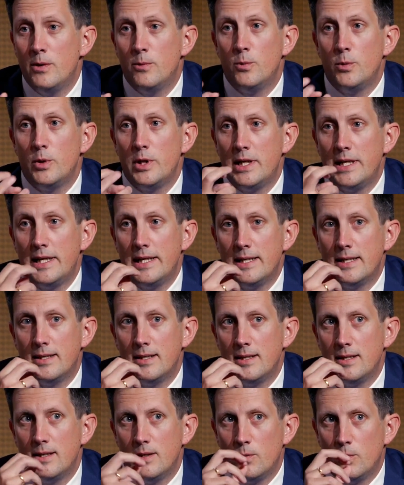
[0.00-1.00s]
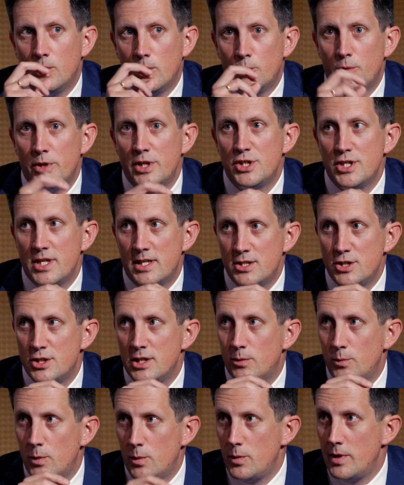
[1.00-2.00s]
We will rejudge
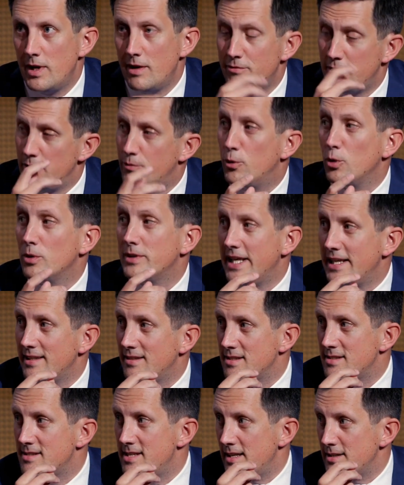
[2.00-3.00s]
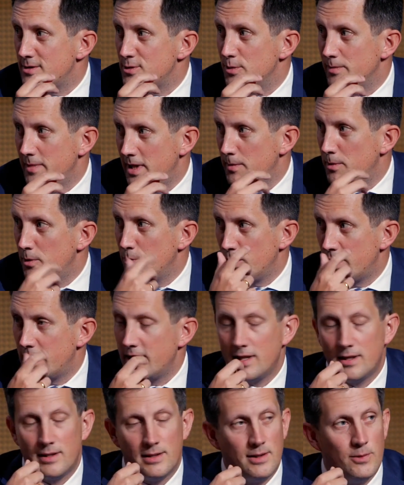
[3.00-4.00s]
that when we have the full data set. So maybe we
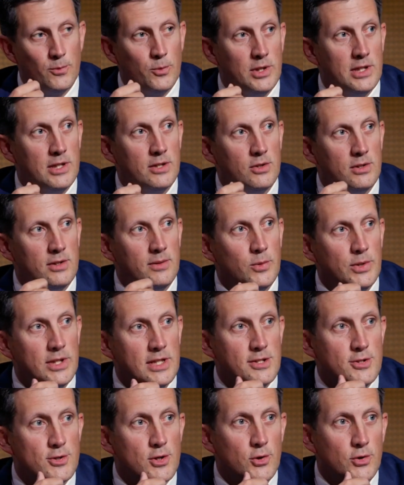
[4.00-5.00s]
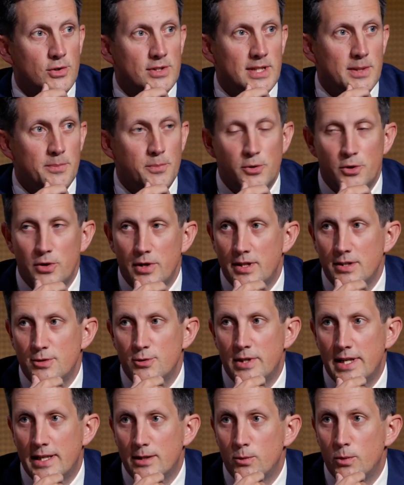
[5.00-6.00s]
can we need to look deeper
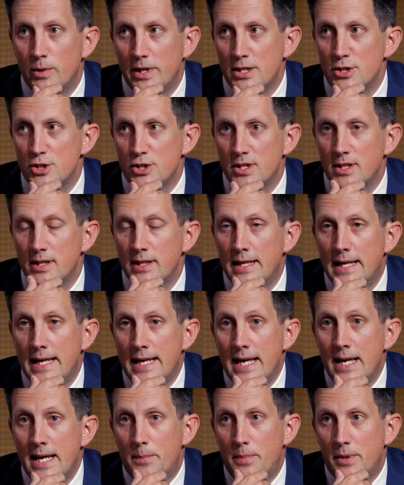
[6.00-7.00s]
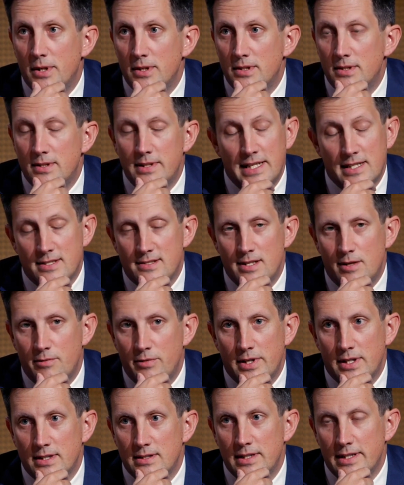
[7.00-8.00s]
into that question. But yes,
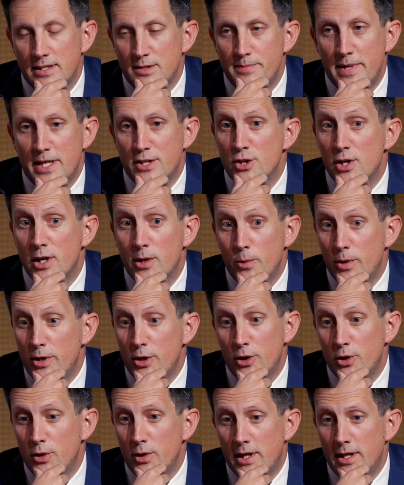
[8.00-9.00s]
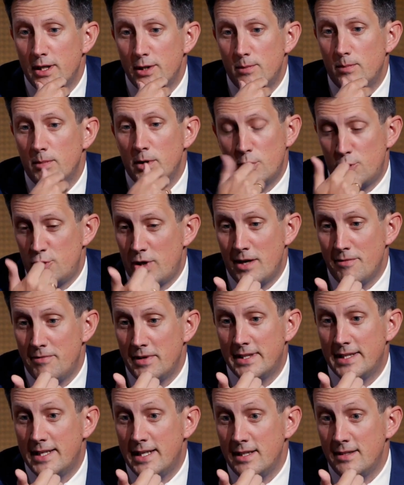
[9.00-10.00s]
definitely, especially when you drive
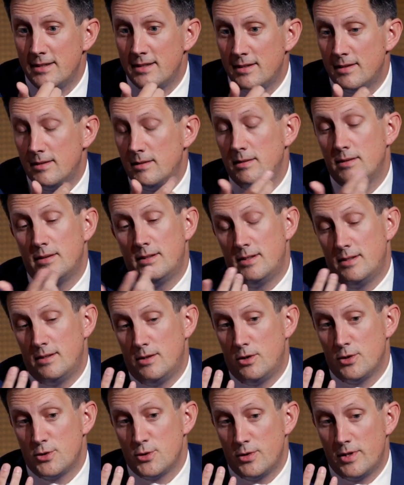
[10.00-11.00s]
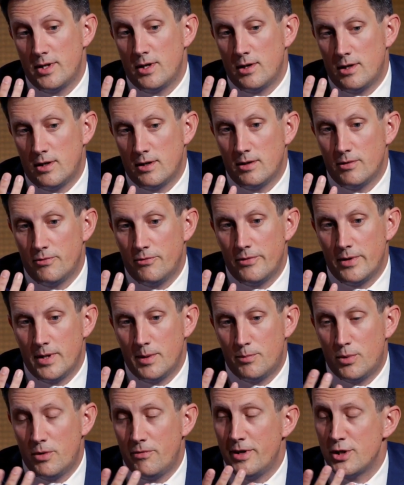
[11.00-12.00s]
at night, and also there are a lot
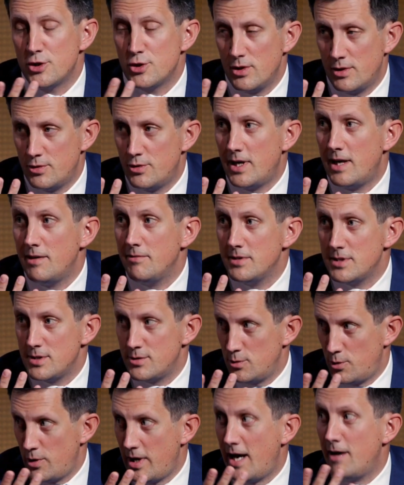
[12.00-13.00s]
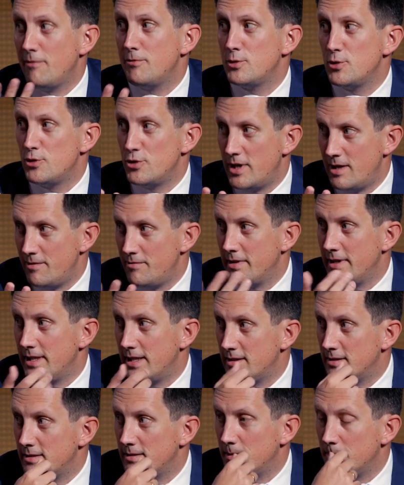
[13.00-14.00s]
of professional drivers who have to drive at
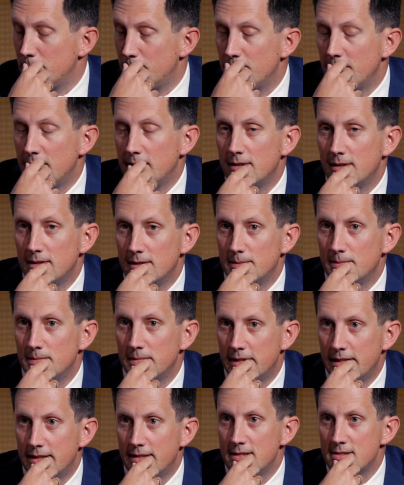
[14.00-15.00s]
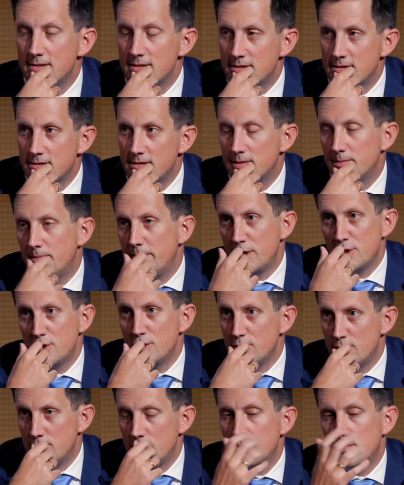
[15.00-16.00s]
night. In these
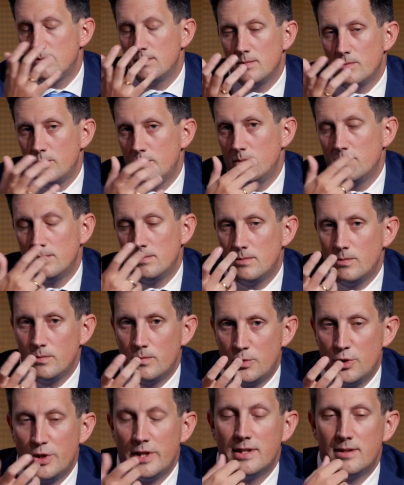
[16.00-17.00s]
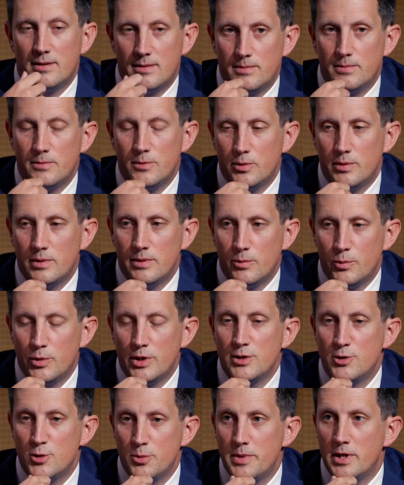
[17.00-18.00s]
patients, we need
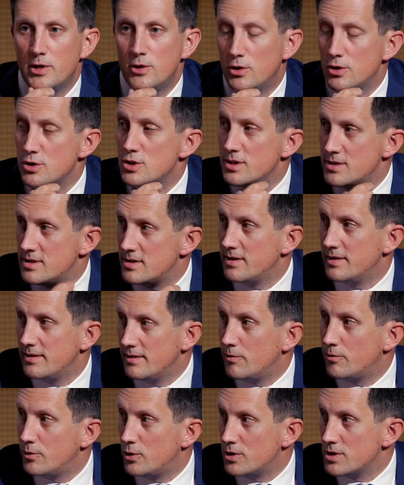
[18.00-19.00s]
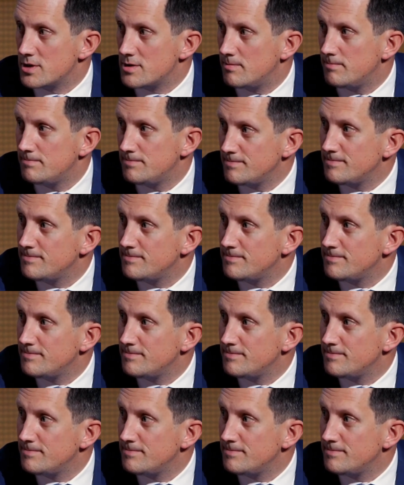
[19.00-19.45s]
to be cautious, of course.